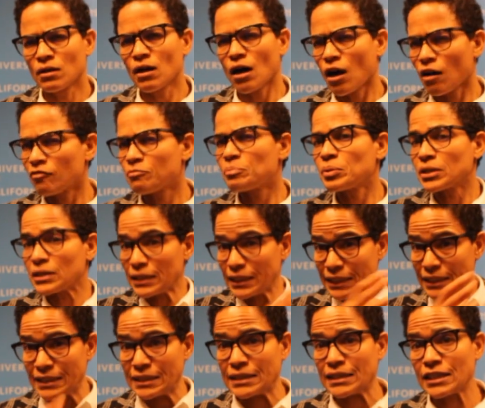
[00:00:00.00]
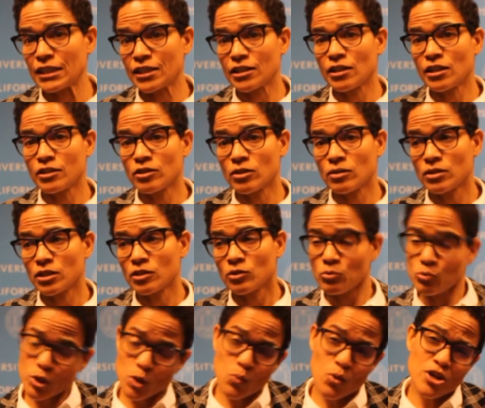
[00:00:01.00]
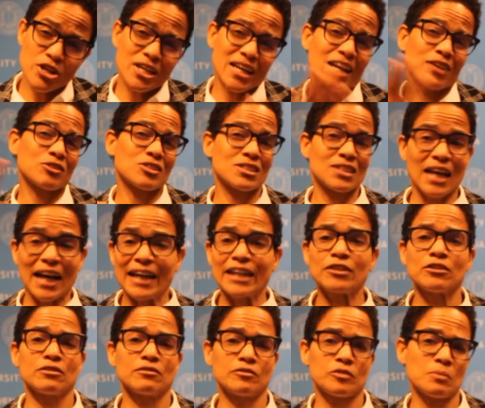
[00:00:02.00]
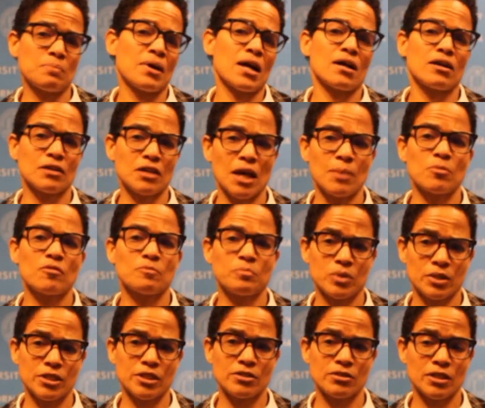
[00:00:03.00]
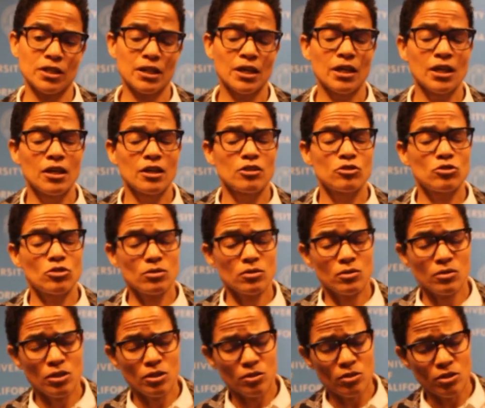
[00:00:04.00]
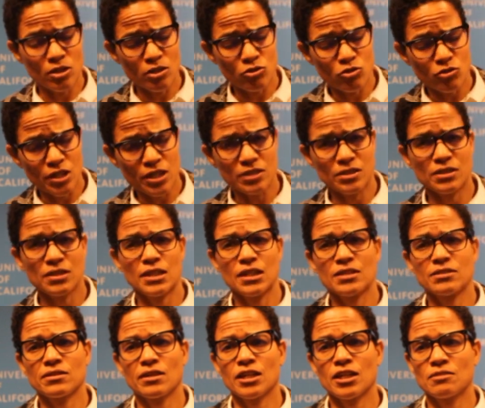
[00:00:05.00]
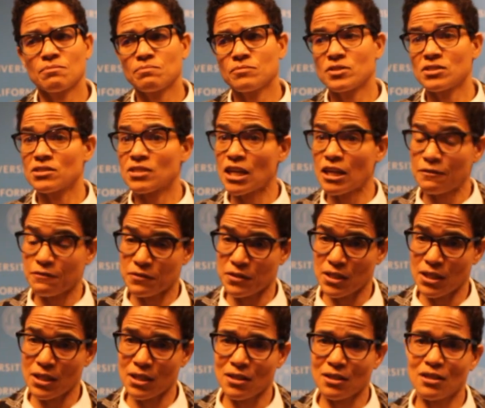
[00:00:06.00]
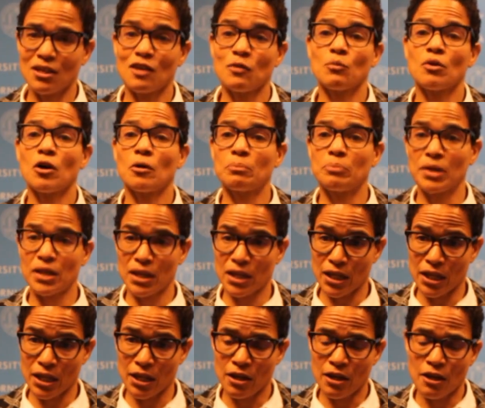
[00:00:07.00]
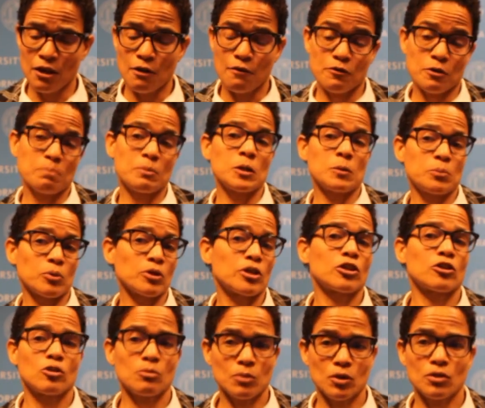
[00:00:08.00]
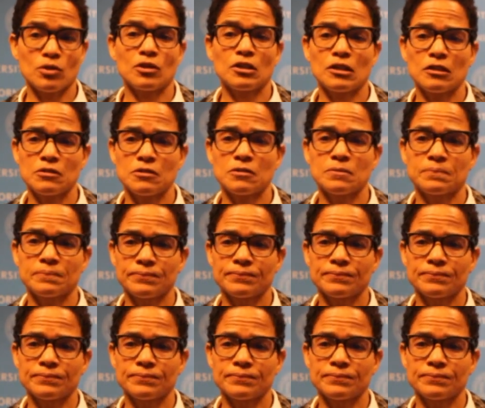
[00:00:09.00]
of policing. And you're working outside of the paradigm of policing to address things like safety and well-being for people and communities.